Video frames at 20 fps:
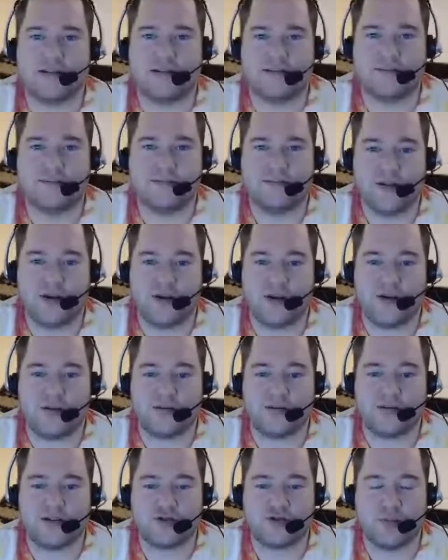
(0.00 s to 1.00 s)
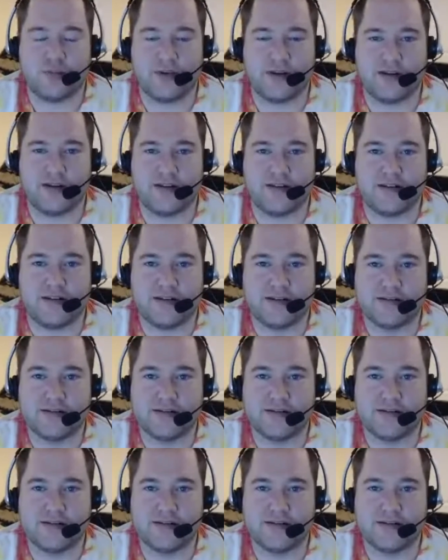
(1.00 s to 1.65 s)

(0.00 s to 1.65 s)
distributed